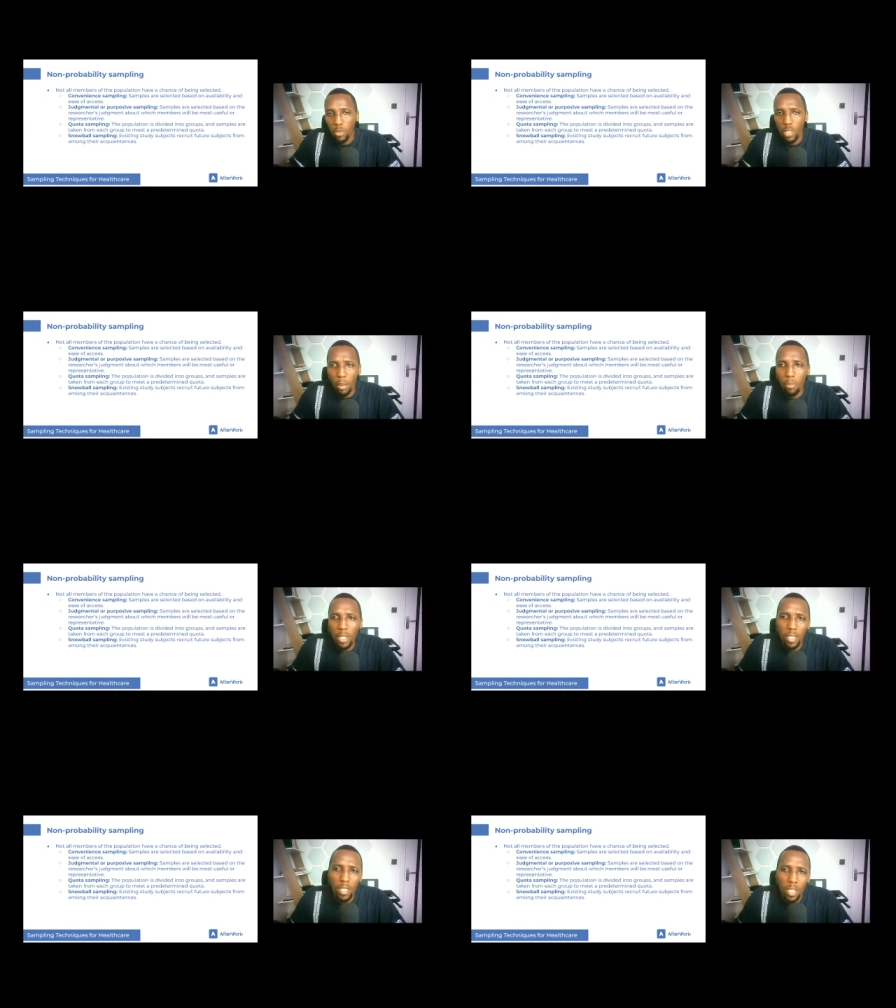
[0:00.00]

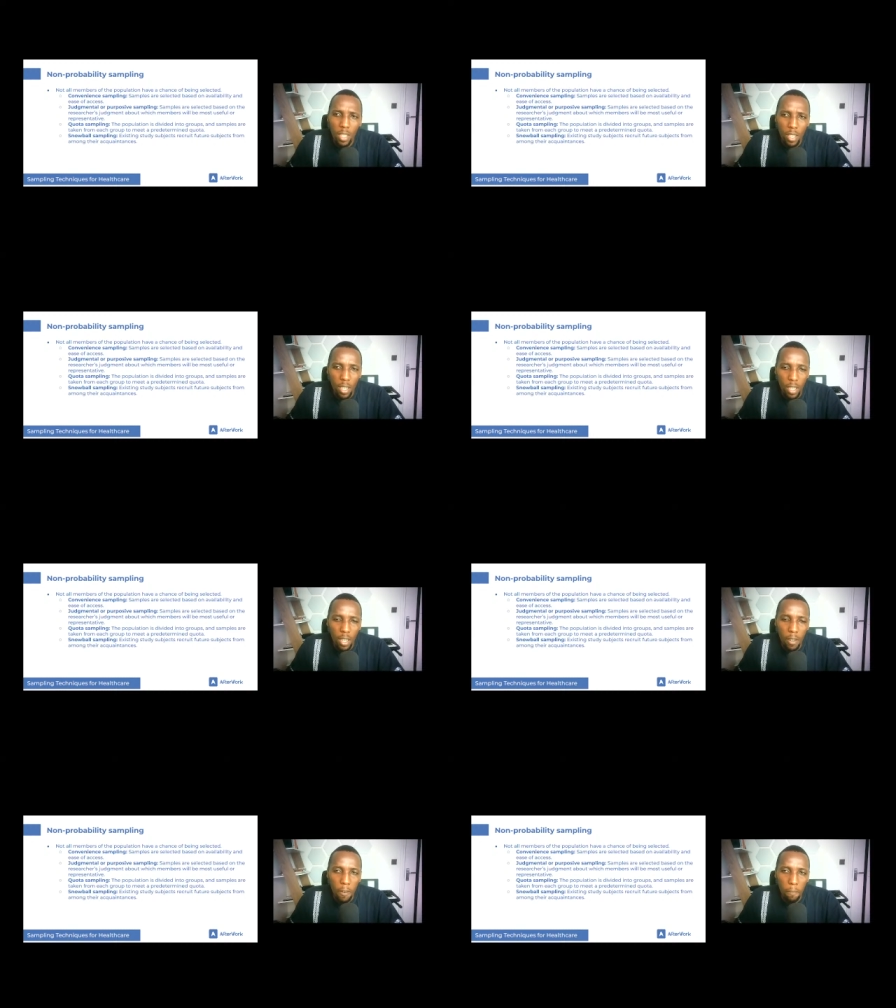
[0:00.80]
sampling.
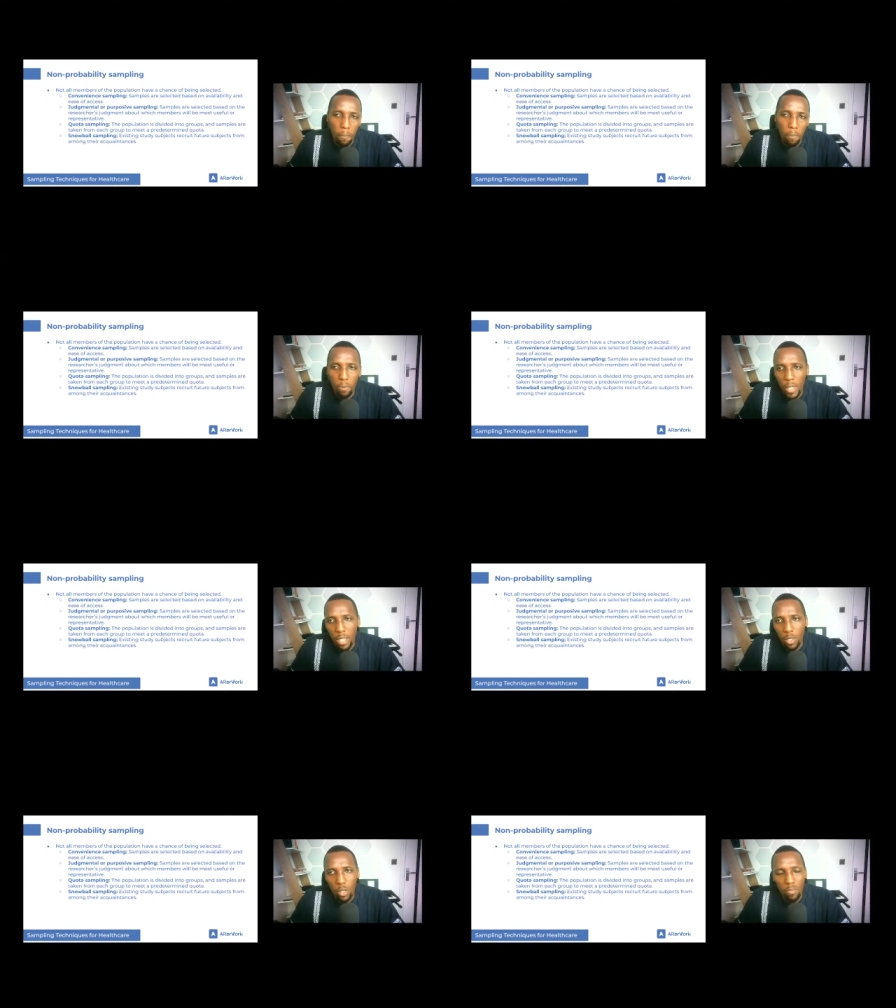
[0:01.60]

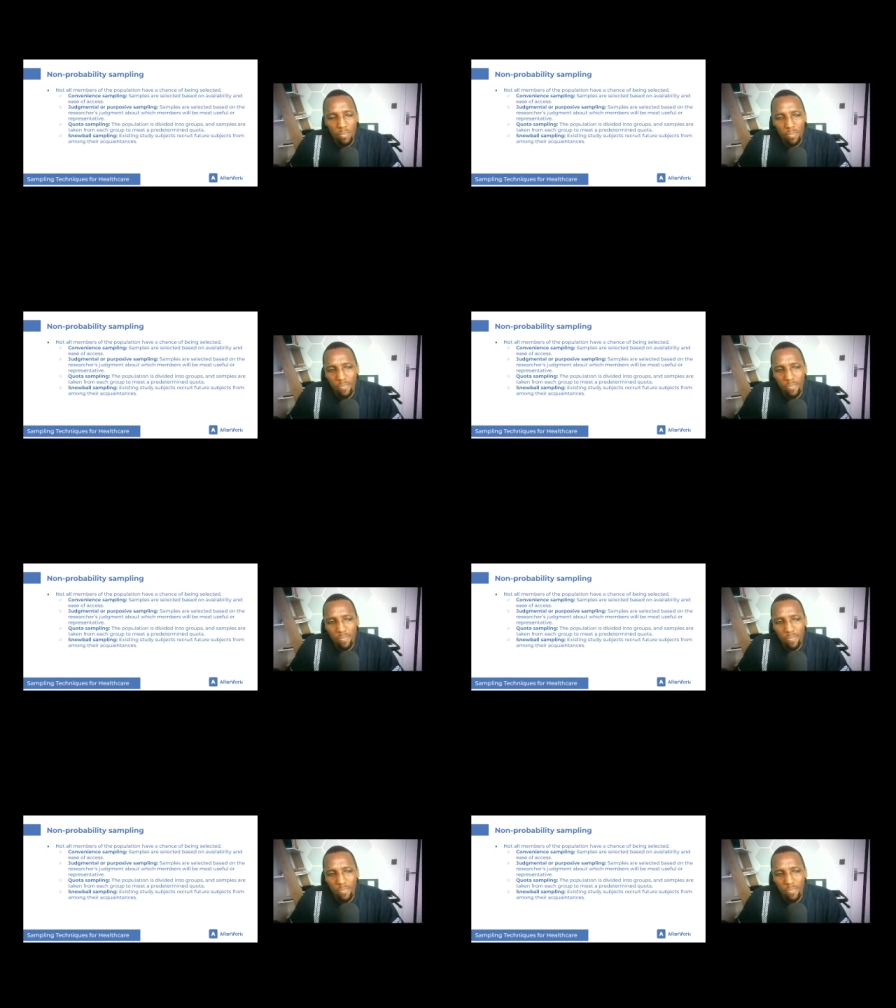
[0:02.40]
So,